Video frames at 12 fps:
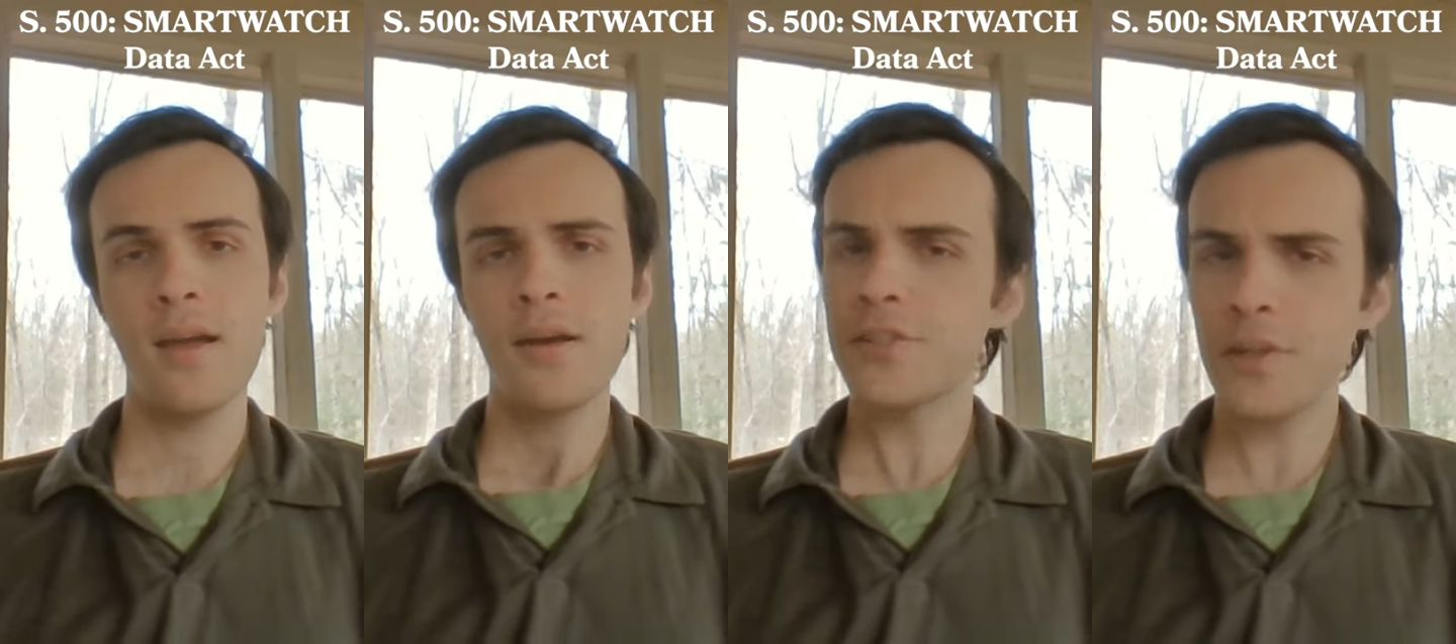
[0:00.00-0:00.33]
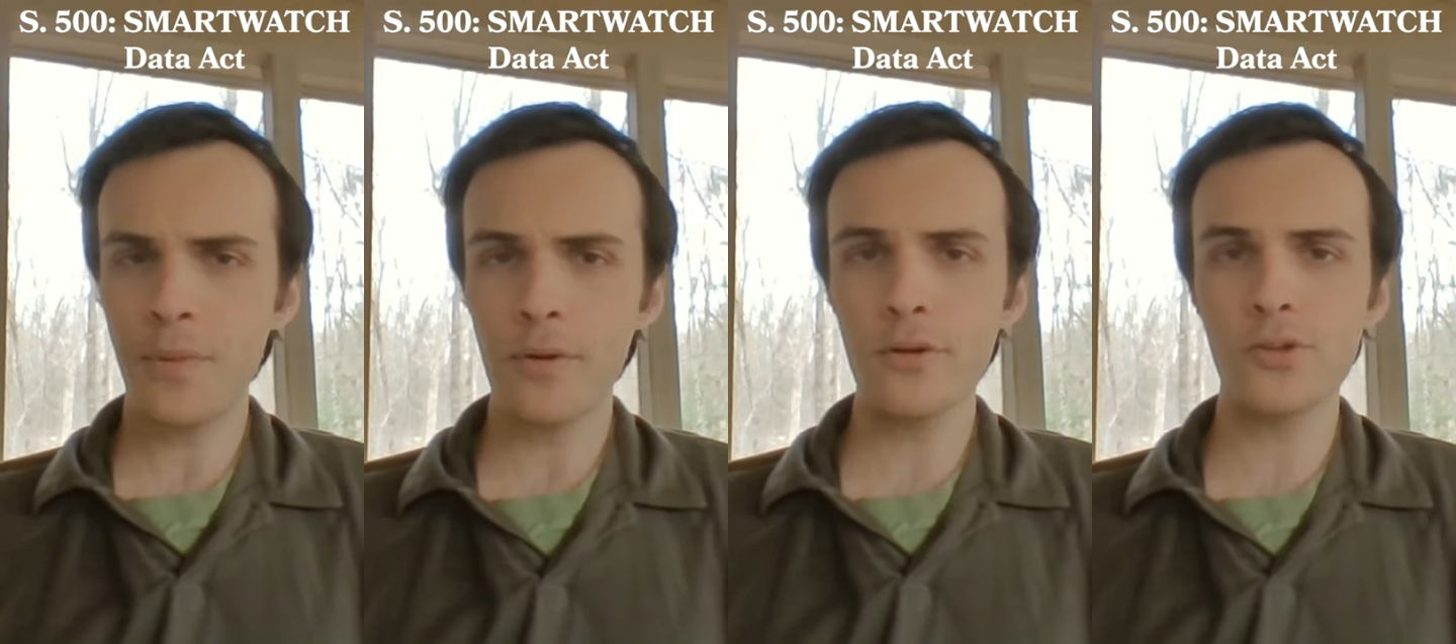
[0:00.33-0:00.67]
The
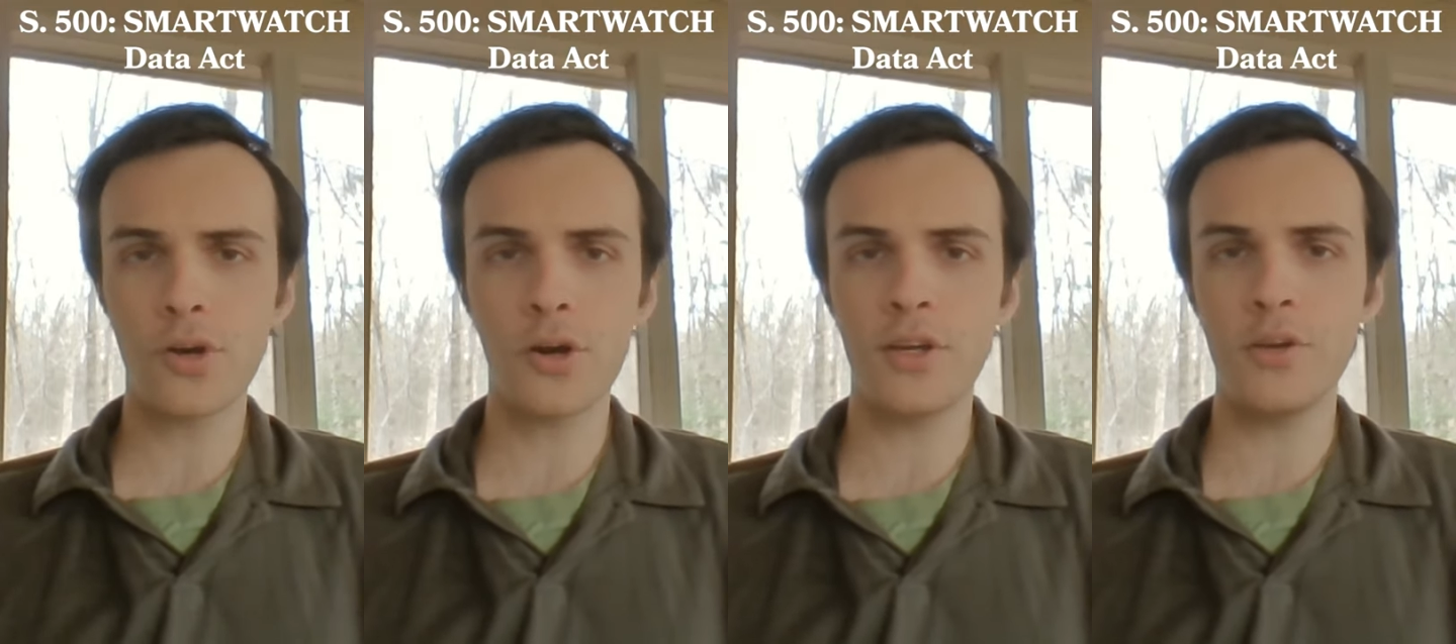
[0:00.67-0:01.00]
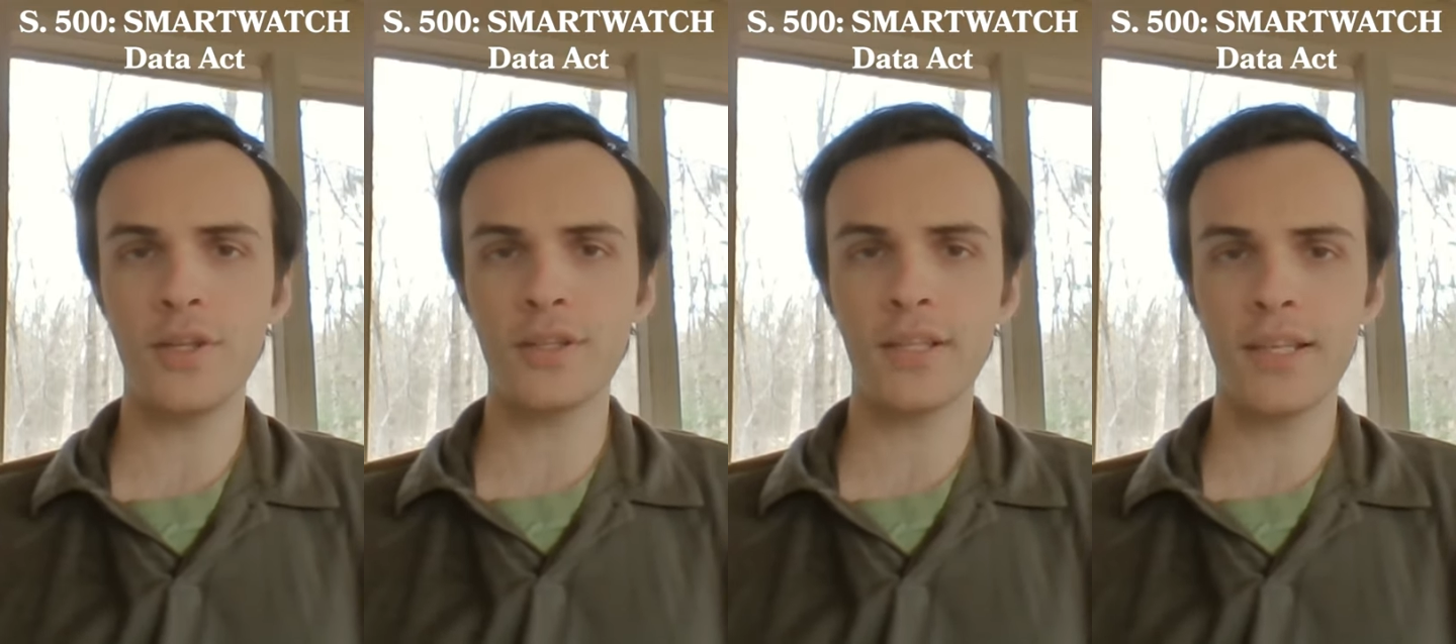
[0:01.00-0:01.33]
supporters
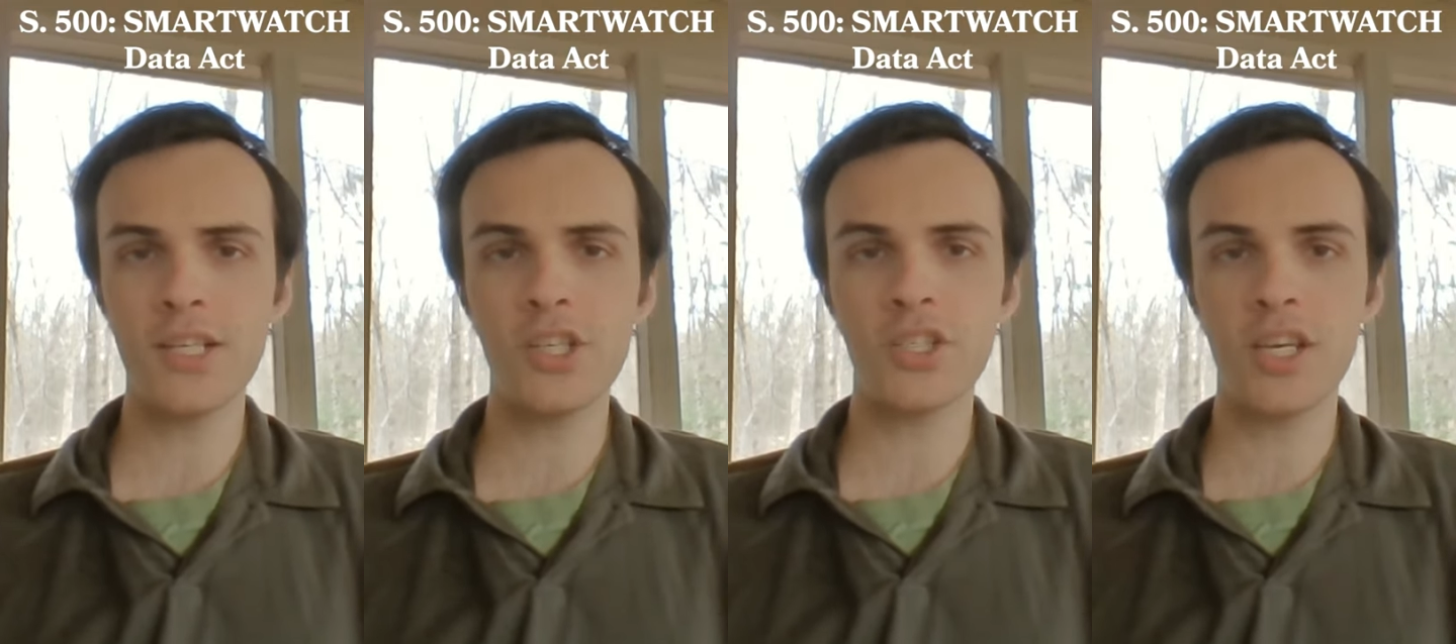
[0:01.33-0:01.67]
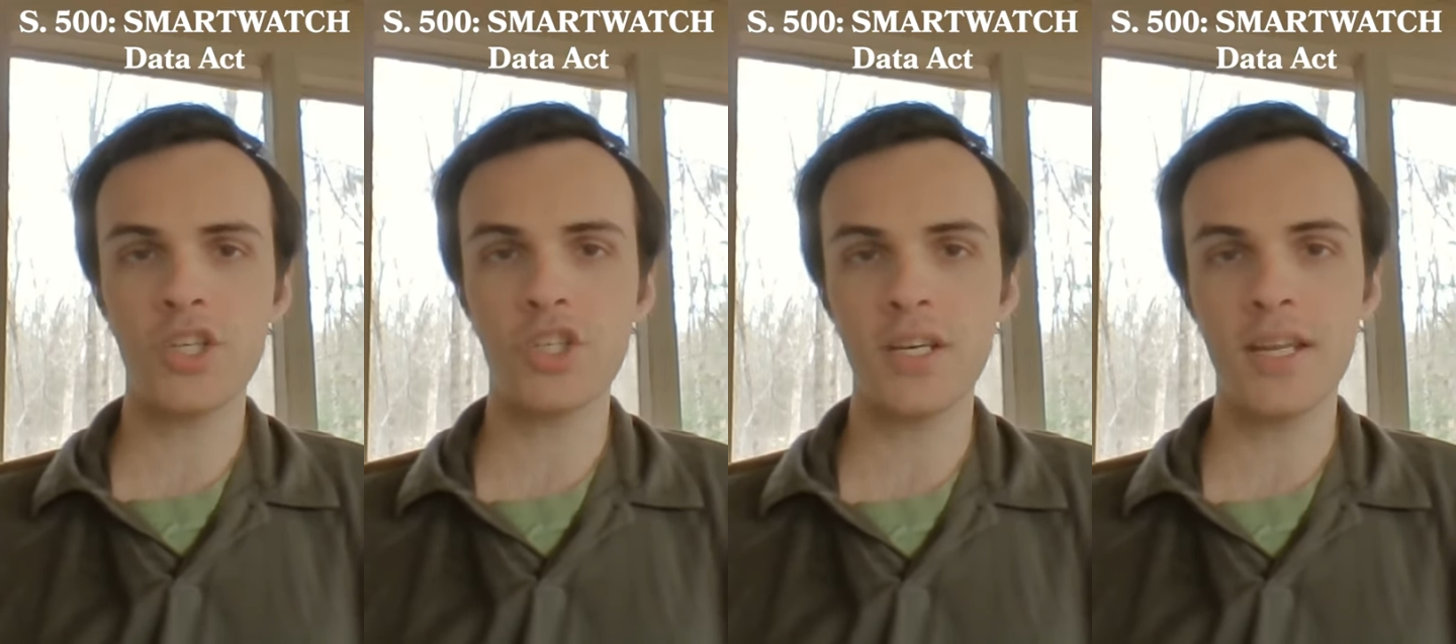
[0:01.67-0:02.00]
argue that the
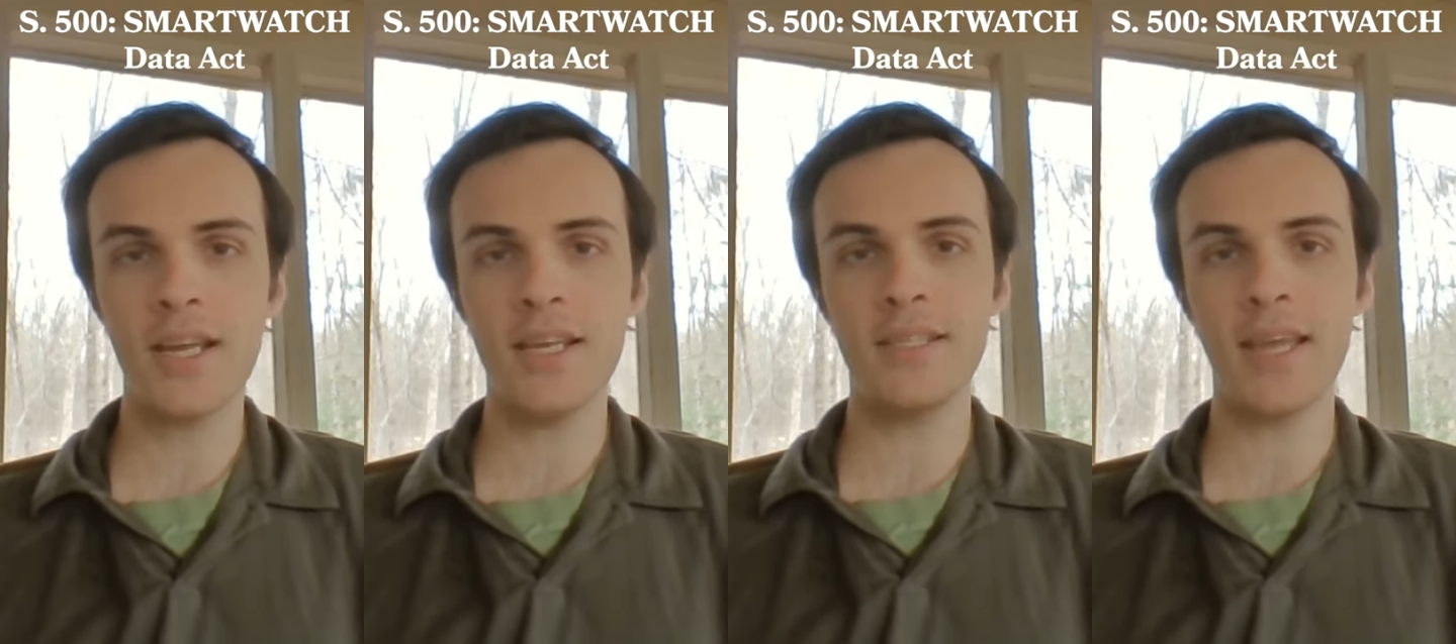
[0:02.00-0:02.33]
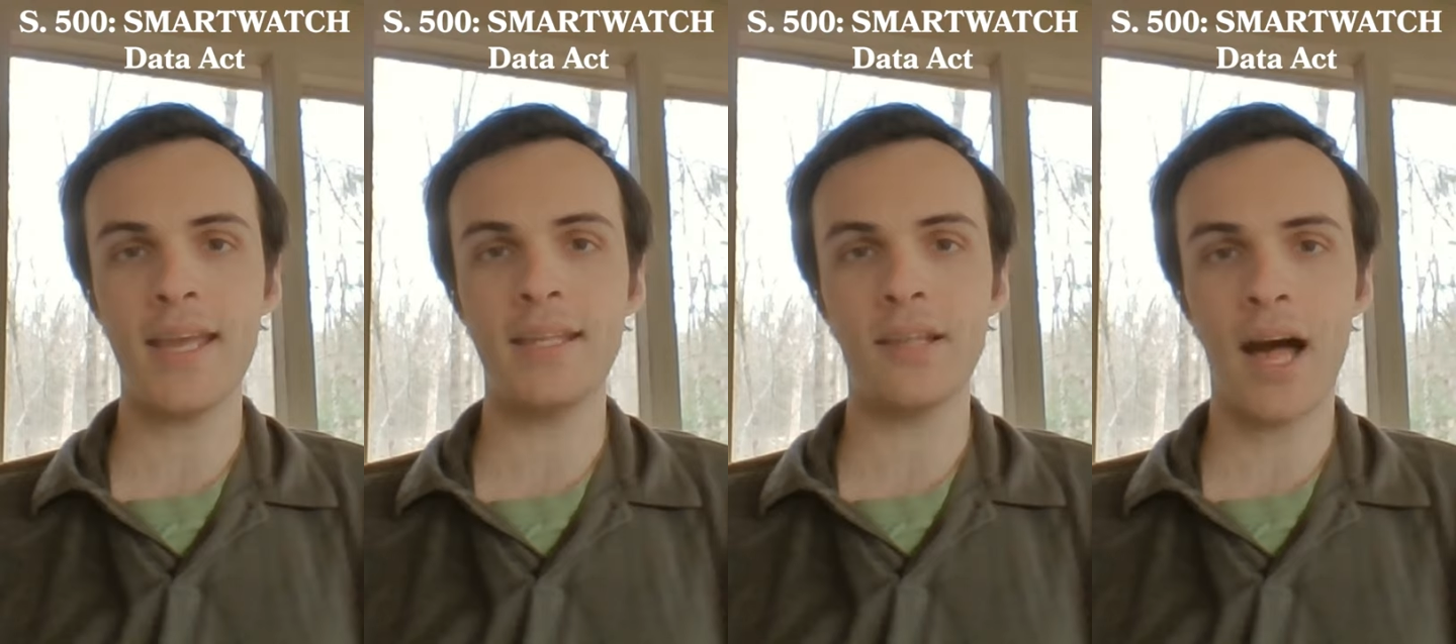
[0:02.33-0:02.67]
legislation is
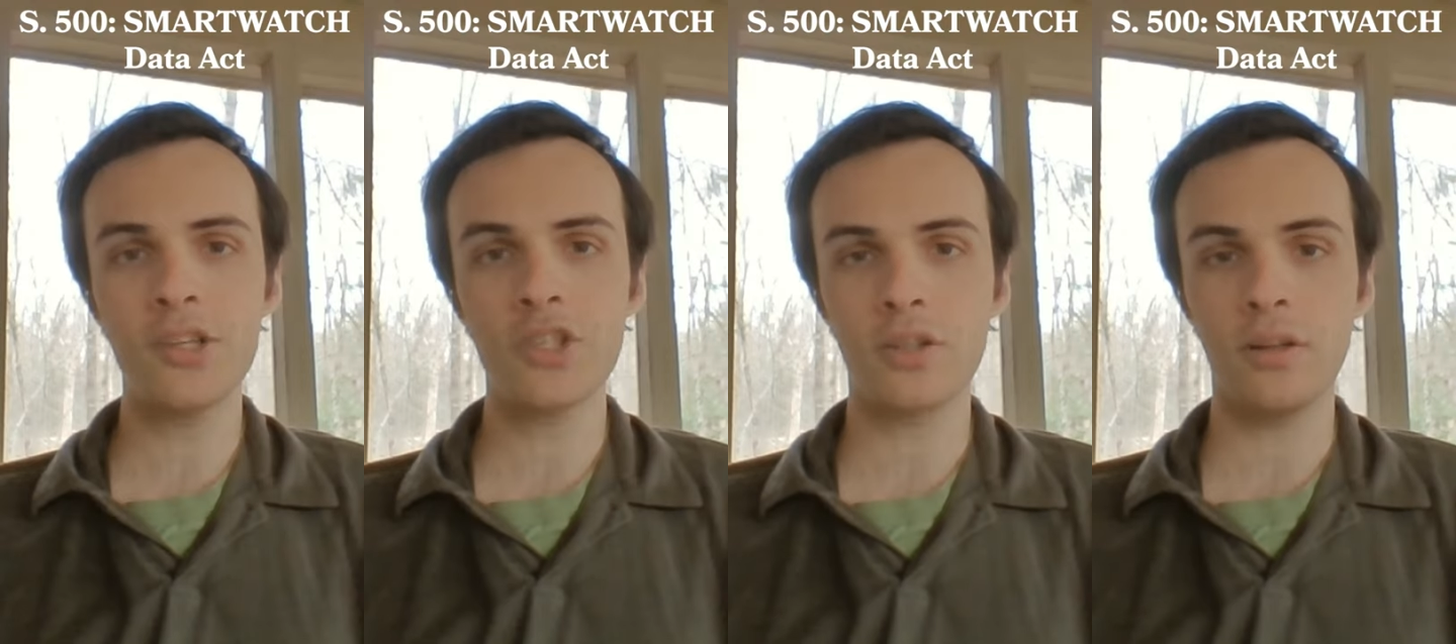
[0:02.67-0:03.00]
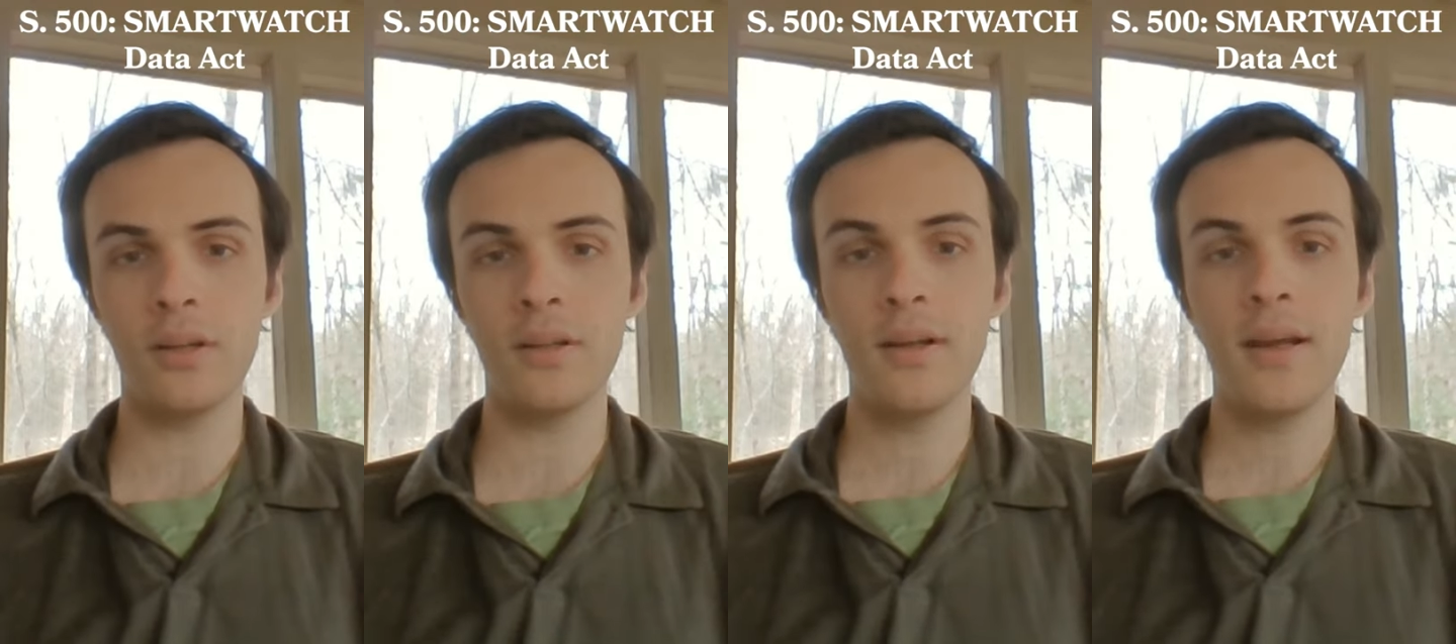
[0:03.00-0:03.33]
a
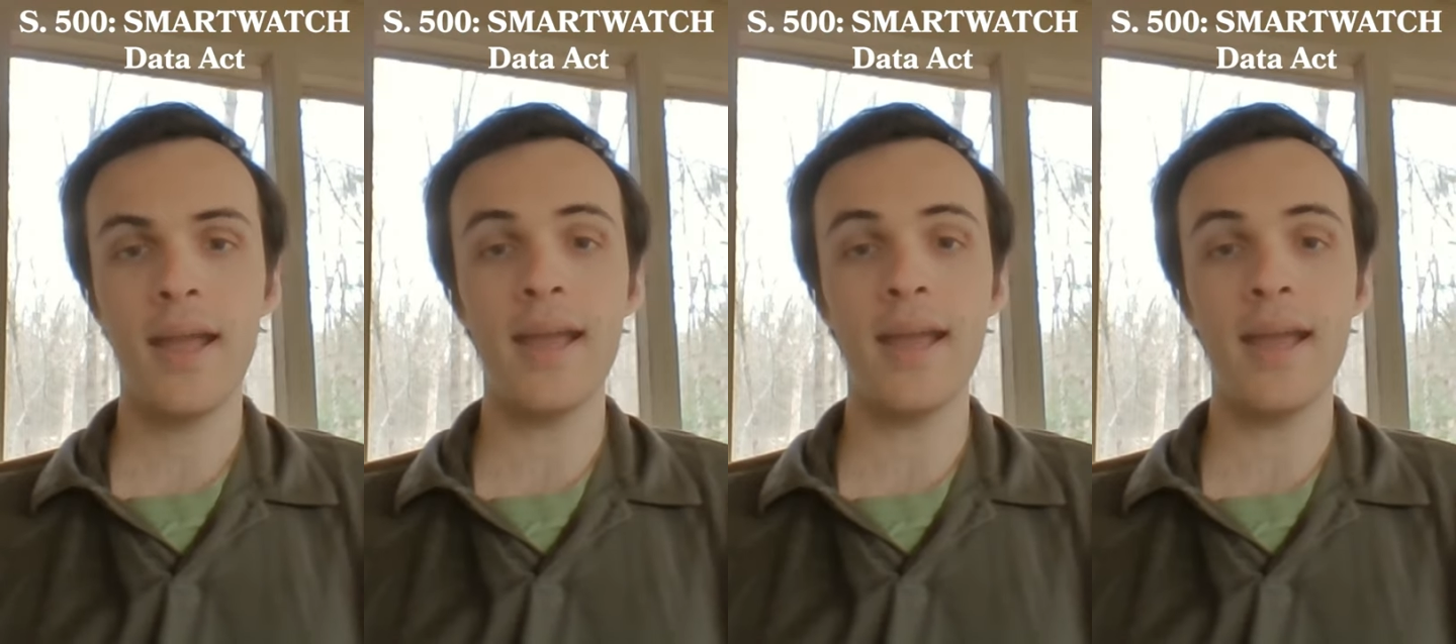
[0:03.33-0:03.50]
logical